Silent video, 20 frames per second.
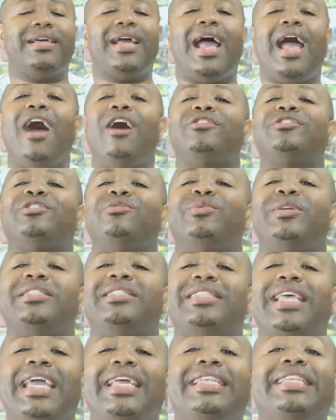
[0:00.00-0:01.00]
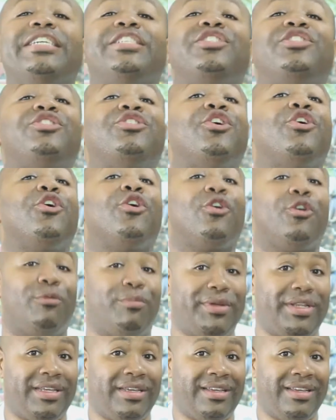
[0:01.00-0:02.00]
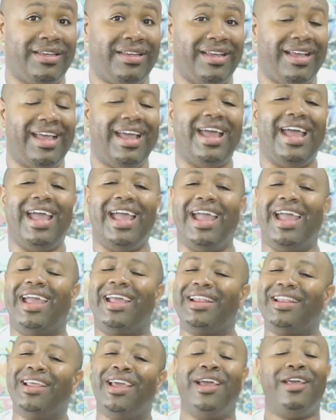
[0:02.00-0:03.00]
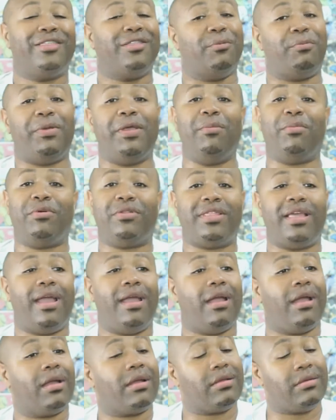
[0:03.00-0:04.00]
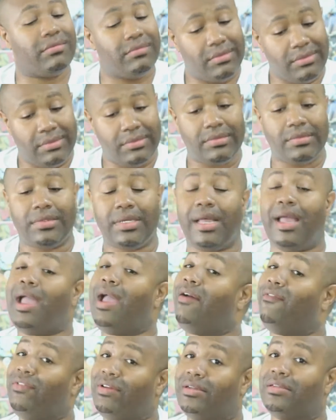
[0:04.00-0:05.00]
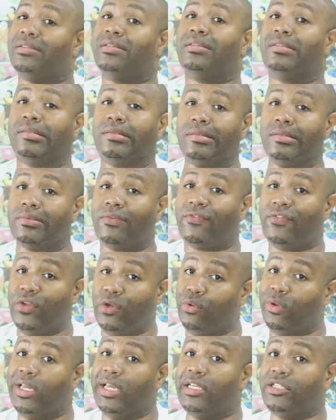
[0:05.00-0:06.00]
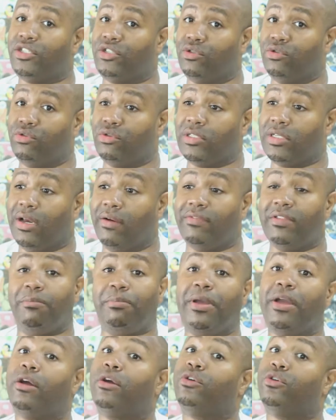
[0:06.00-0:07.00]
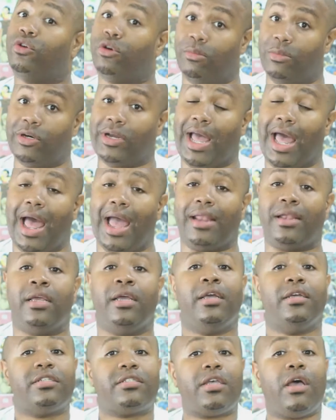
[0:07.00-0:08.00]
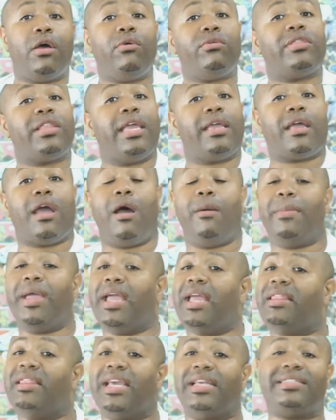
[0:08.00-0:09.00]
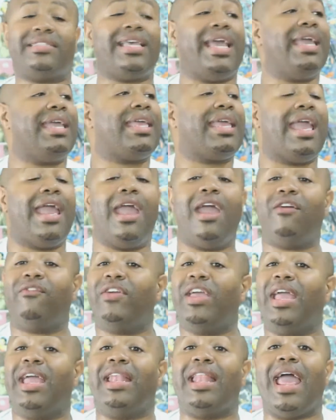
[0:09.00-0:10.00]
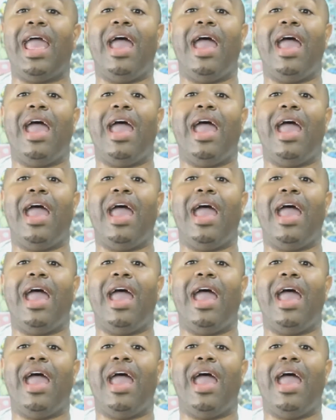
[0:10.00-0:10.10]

how should we say, disturbed. And the people there are having a few issues of the paranormal kind. So they come in, they take care of it, and